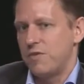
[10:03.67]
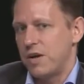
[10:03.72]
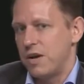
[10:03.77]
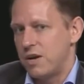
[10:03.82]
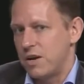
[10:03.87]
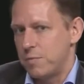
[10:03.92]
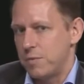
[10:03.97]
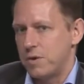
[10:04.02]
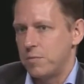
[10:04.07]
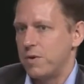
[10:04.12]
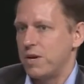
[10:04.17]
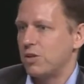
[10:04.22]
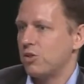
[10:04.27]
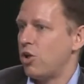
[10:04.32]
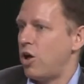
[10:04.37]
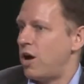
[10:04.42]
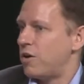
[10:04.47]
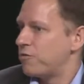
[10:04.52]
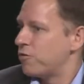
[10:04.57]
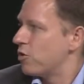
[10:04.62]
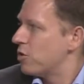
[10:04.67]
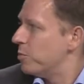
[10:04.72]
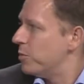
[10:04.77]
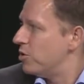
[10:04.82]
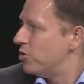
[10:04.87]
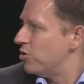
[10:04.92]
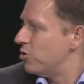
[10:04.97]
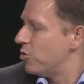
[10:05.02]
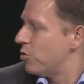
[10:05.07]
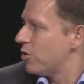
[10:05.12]
I ended up at a big law firm
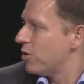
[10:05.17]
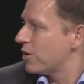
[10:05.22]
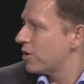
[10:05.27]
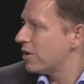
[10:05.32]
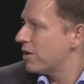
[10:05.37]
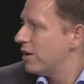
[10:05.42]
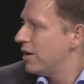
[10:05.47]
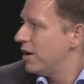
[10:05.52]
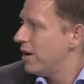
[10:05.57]
in New York.